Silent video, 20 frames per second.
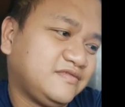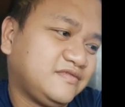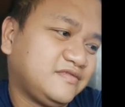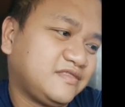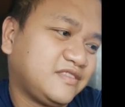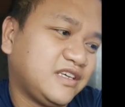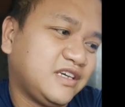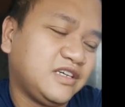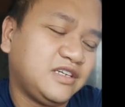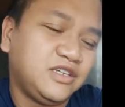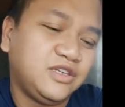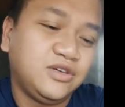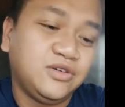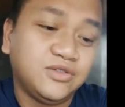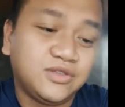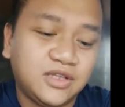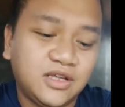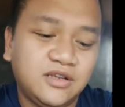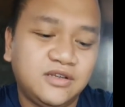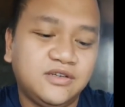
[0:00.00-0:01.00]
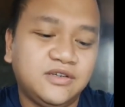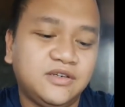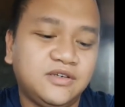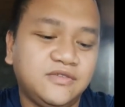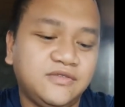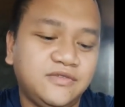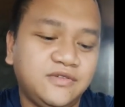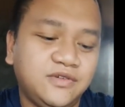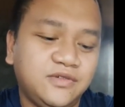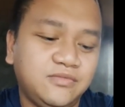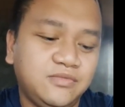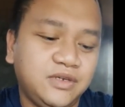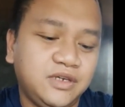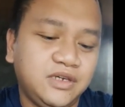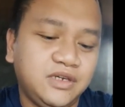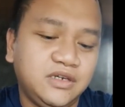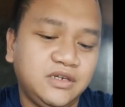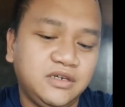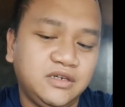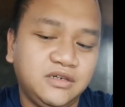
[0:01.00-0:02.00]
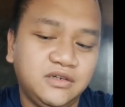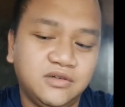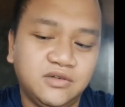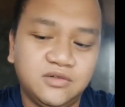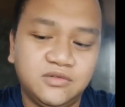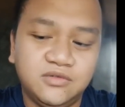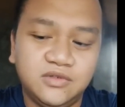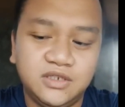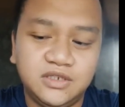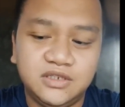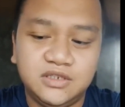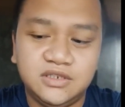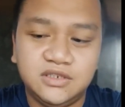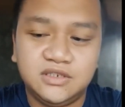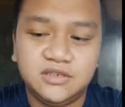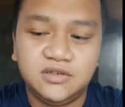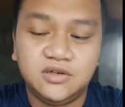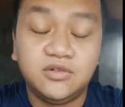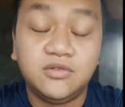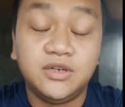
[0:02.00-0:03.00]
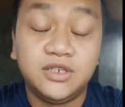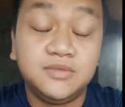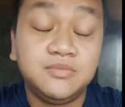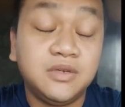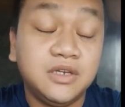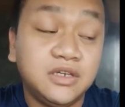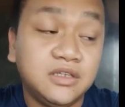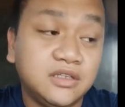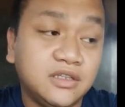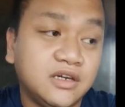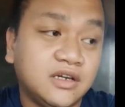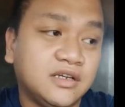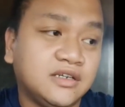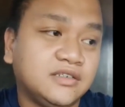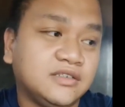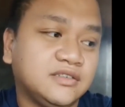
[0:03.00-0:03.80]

thank you, Taloy, for being always being there.